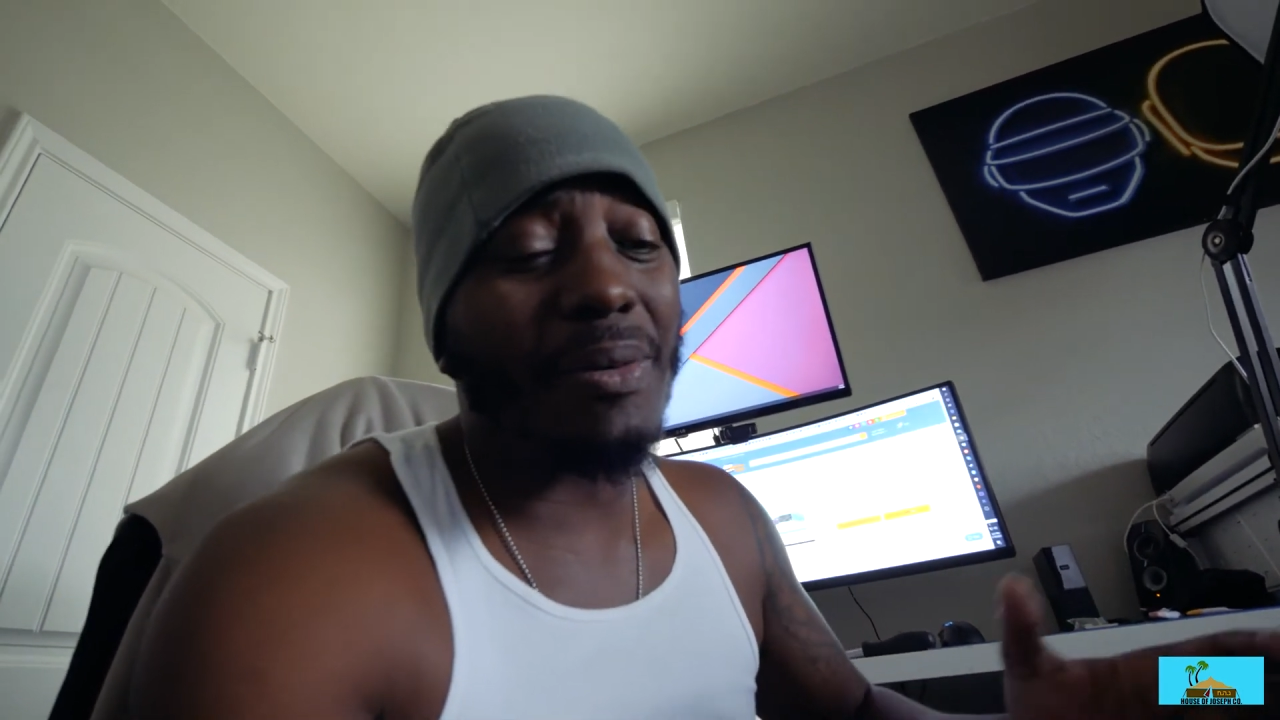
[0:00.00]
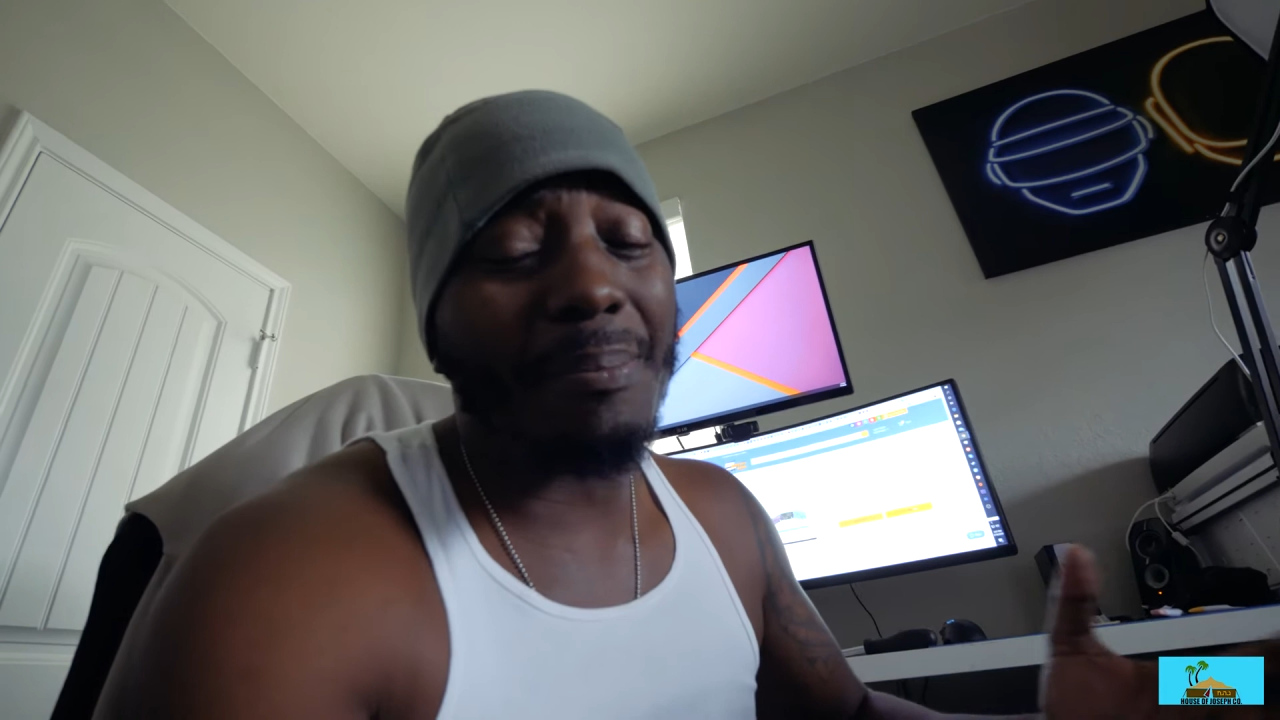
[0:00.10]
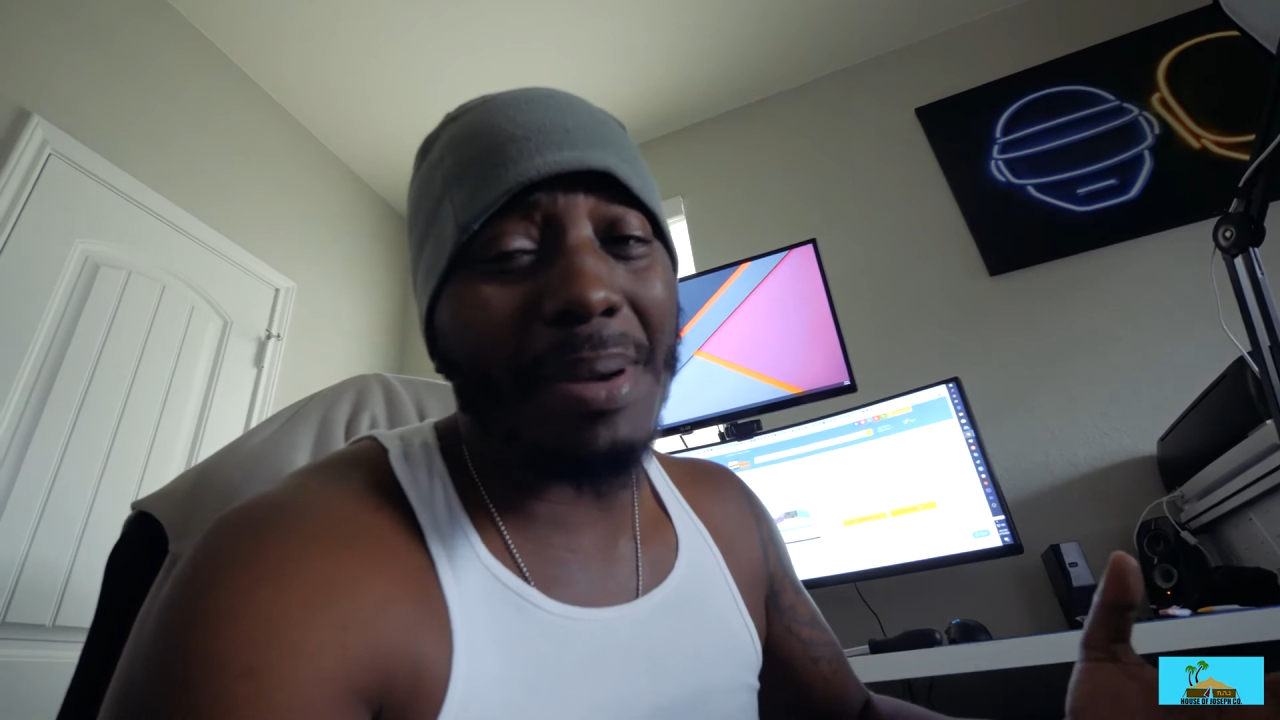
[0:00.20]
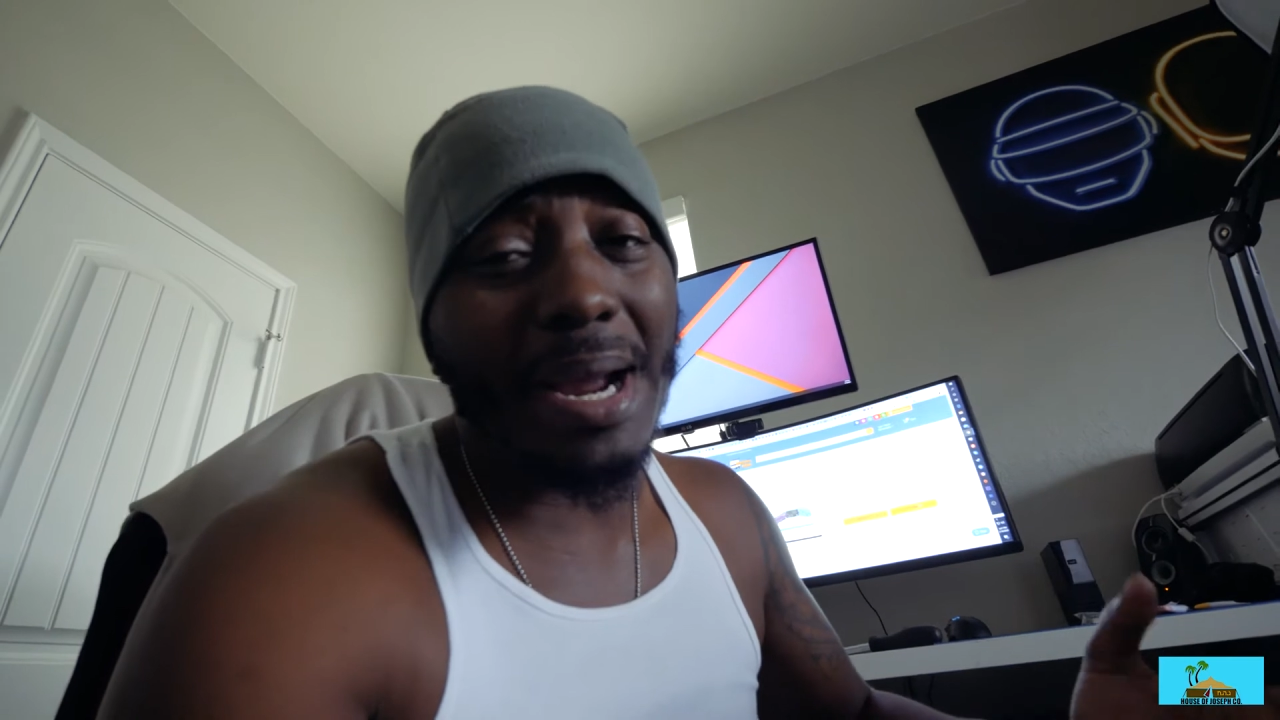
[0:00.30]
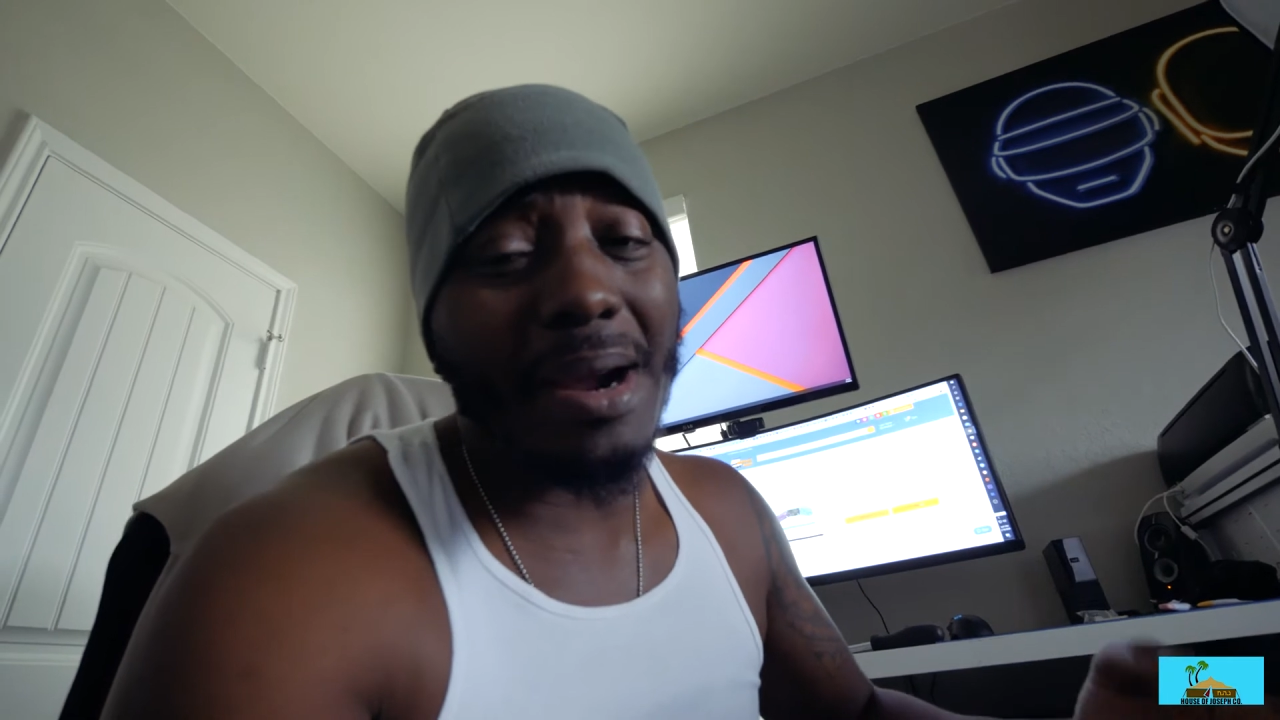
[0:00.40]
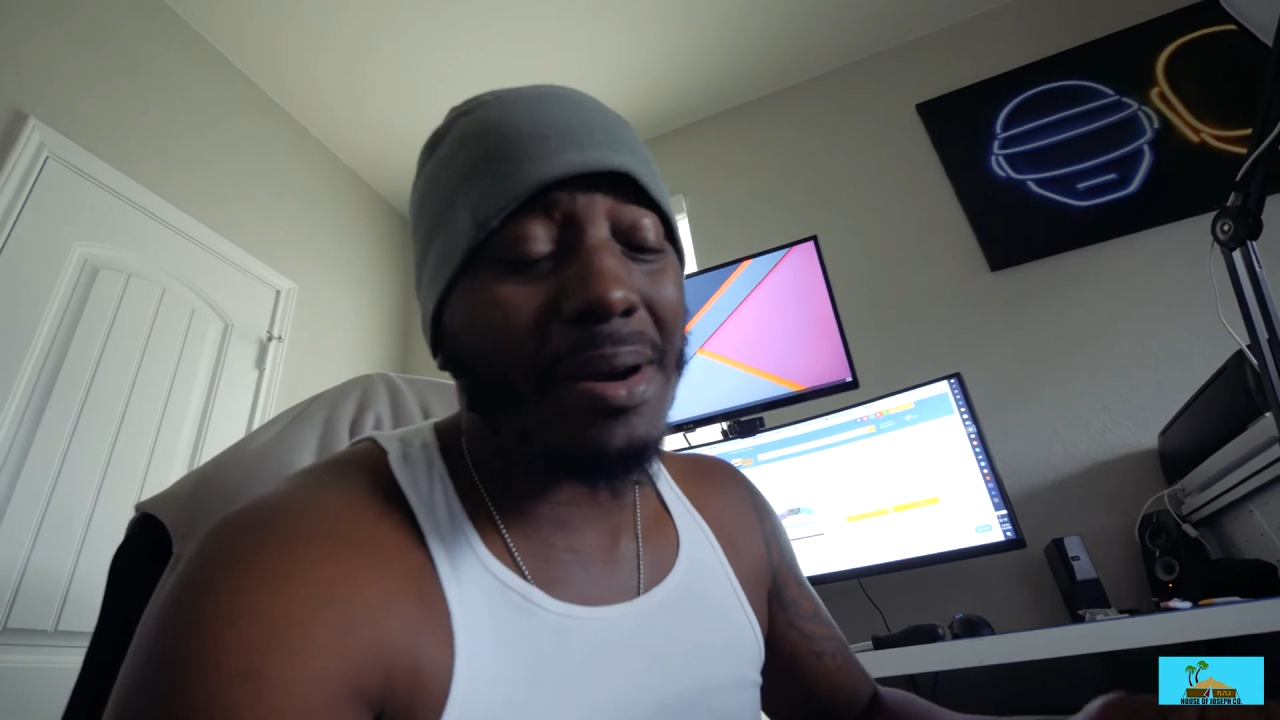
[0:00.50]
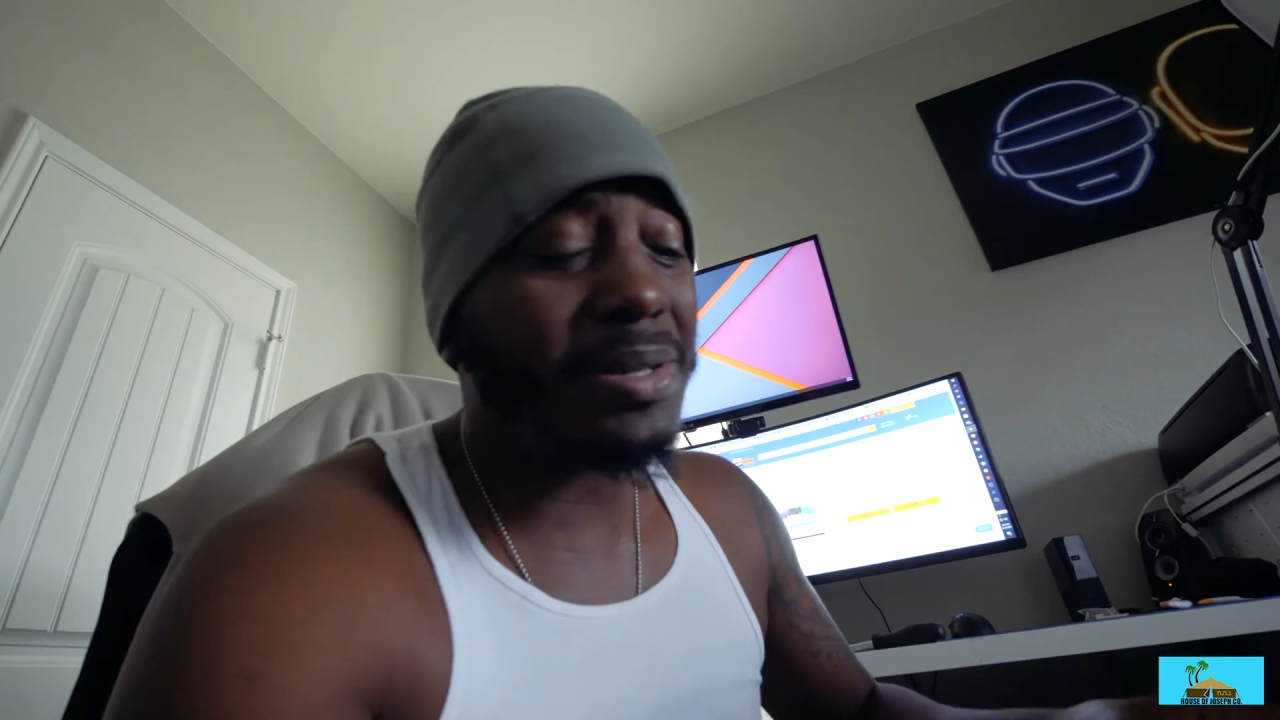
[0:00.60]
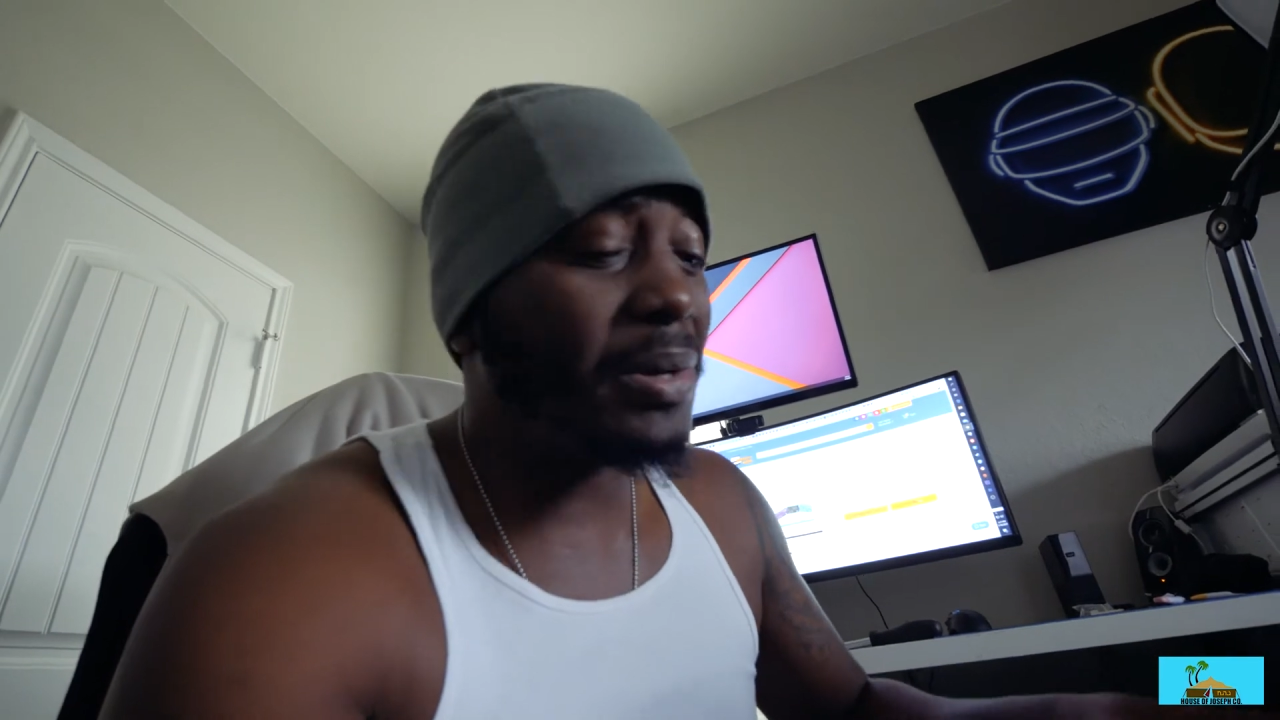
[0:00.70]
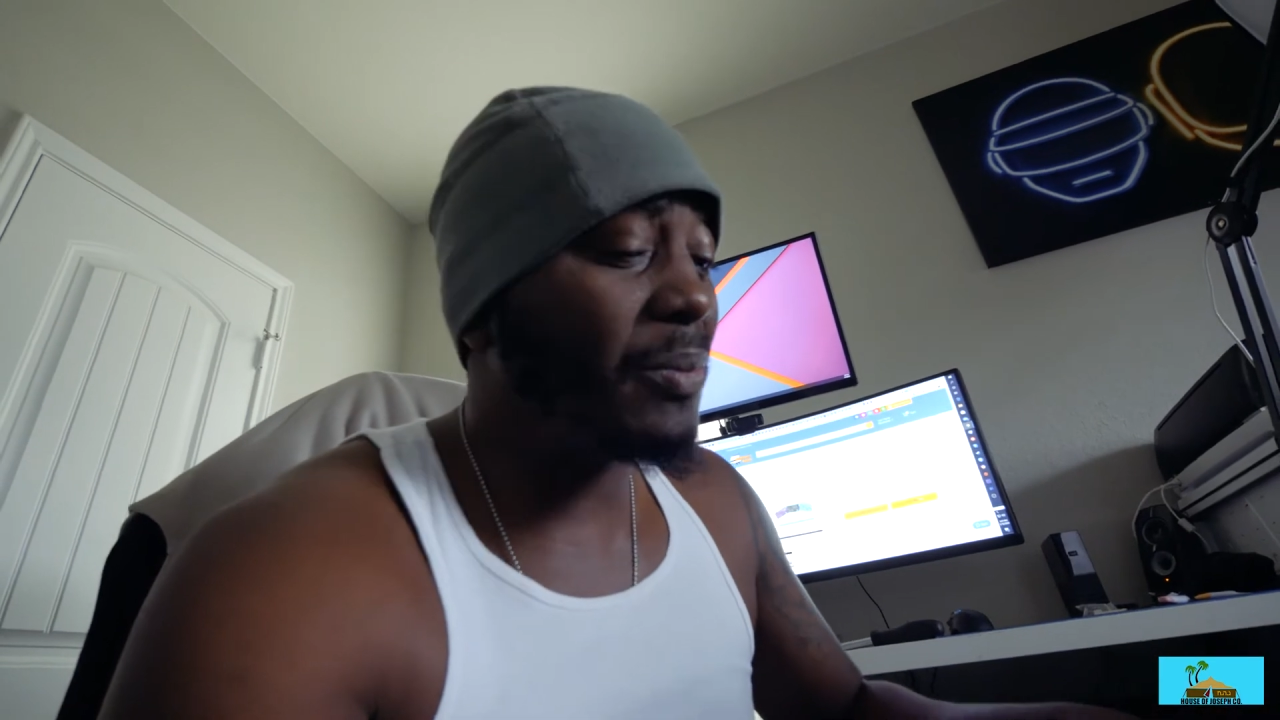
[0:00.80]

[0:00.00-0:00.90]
repairs or